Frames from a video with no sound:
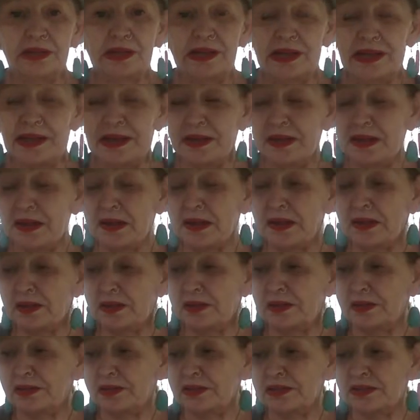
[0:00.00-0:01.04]
Okay?
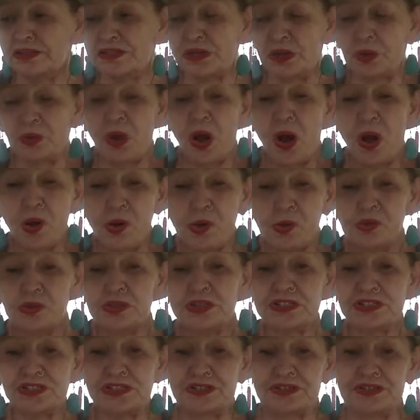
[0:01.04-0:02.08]
So hold
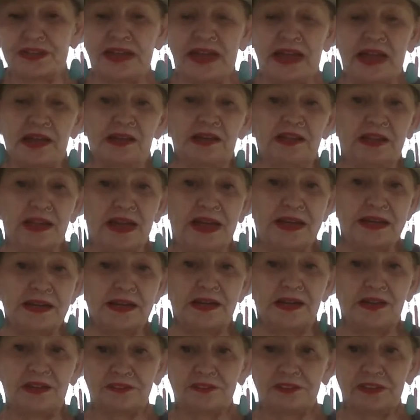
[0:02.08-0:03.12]
to that light
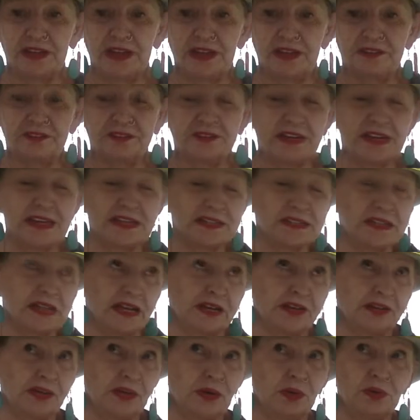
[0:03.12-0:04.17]
of love. Yes,
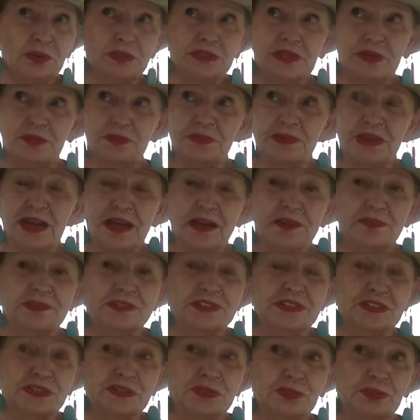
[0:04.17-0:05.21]
I know sometimes
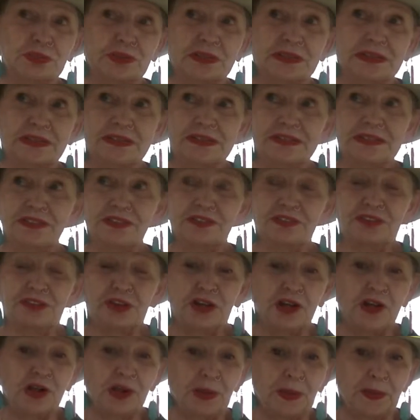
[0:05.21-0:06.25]
it's really
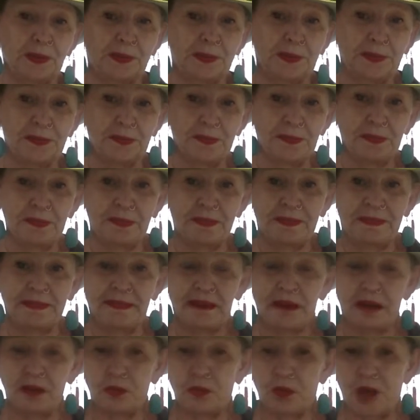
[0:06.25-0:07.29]
difficult.
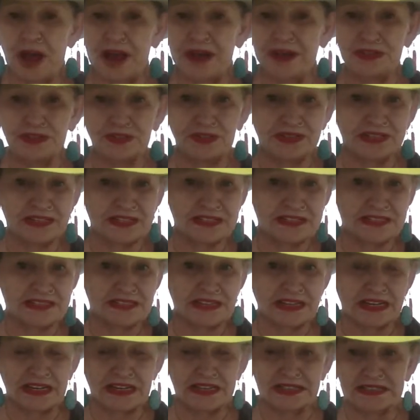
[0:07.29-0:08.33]
Why do these
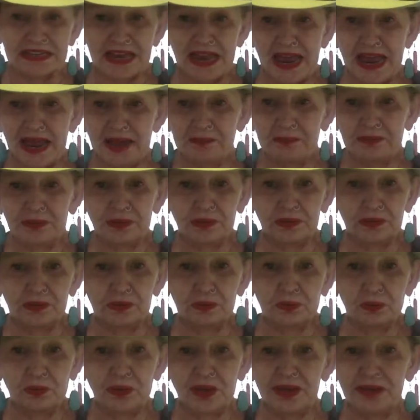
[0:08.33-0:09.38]
things happen?
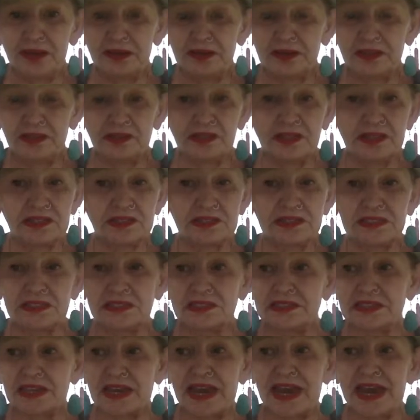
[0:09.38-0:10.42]
Well, this
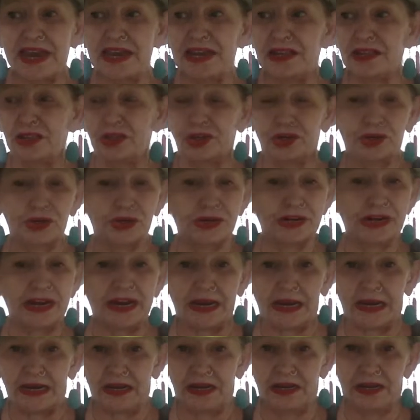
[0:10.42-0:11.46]
is a
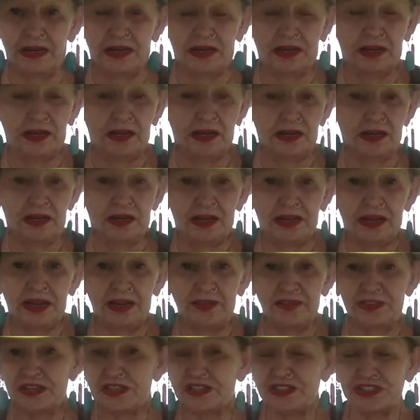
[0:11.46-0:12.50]
learning.
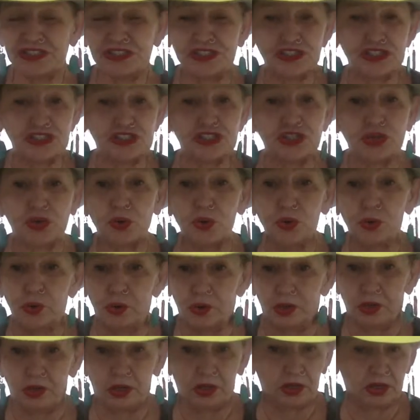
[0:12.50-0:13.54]
This is
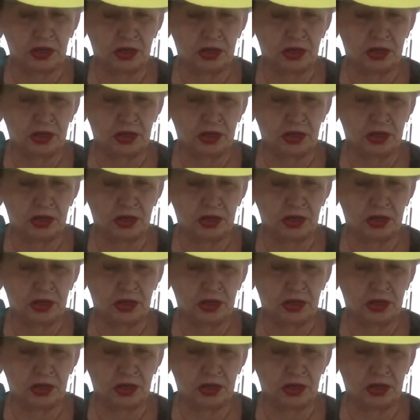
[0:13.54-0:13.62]
school.